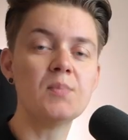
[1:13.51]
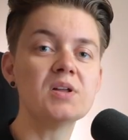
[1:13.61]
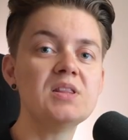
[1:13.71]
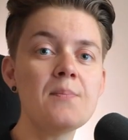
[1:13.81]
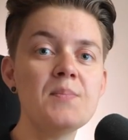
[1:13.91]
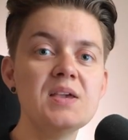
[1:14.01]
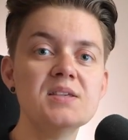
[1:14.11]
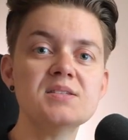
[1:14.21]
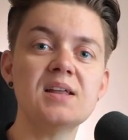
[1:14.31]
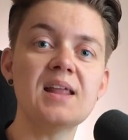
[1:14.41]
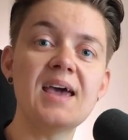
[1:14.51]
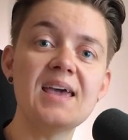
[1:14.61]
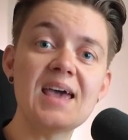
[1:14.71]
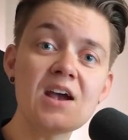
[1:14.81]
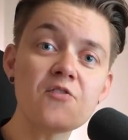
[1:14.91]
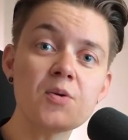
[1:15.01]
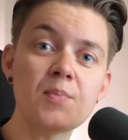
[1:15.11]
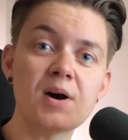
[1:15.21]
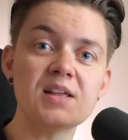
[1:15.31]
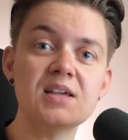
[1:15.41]
But that means that
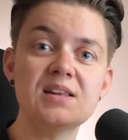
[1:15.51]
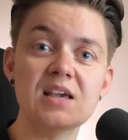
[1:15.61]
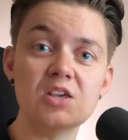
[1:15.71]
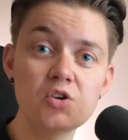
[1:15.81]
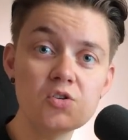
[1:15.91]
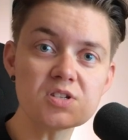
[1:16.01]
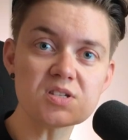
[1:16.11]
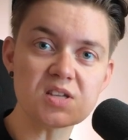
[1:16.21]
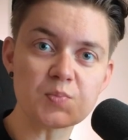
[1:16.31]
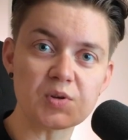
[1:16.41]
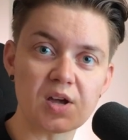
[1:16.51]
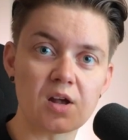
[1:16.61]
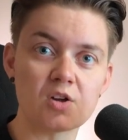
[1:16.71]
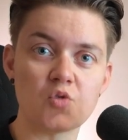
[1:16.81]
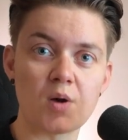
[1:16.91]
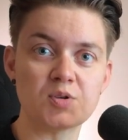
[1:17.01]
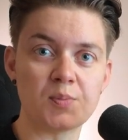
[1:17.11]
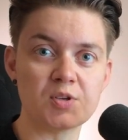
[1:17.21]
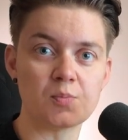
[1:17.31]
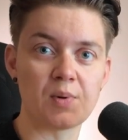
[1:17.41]
everybody that uses this particular
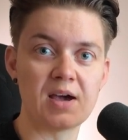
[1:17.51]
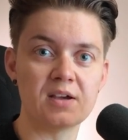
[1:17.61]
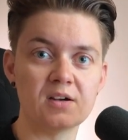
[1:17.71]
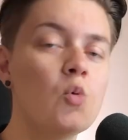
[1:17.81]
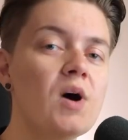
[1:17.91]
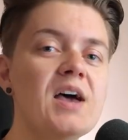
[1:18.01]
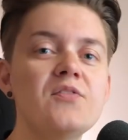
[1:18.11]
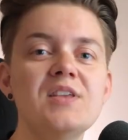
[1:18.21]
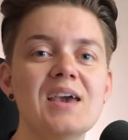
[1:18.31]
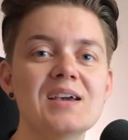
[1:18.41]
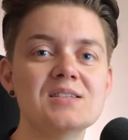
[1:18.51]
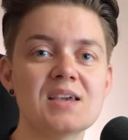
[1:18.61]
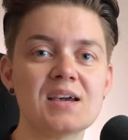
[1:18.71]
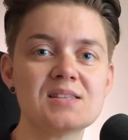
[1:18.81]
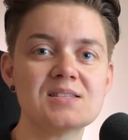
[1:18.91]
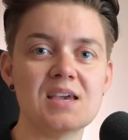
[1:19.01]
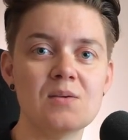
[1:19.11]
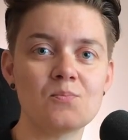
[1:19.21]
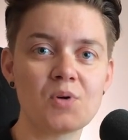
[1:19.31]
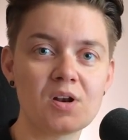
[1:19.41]
dropshipping supplier will have the exact
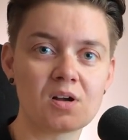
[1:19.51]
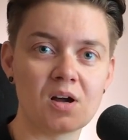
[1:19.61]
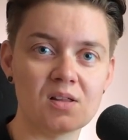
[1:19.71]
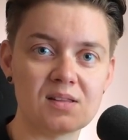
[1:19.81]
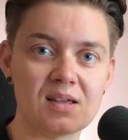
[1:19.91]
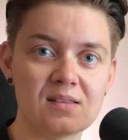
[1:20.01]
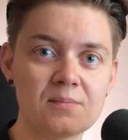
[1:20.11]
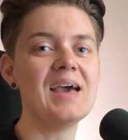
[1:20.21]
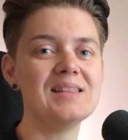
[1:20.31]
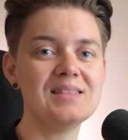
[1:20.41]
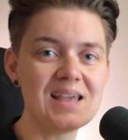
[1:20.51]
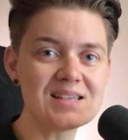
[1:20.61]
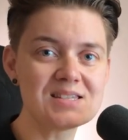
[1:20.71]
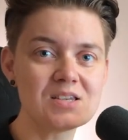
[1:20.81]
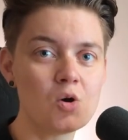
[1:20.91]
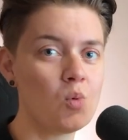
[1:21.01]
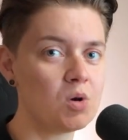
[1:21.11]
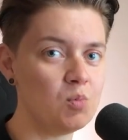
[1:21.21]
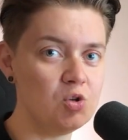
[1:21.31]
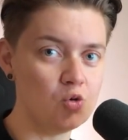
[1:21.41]
same product content. And that's
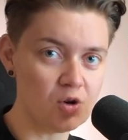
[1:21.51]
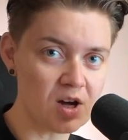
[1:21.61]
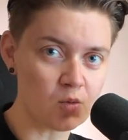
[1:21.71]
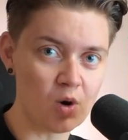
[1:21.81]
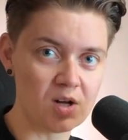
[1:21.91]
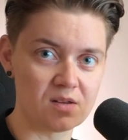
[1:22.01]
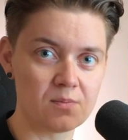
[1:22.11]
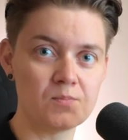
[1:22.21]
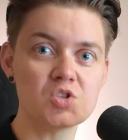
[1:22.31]
what we do not want.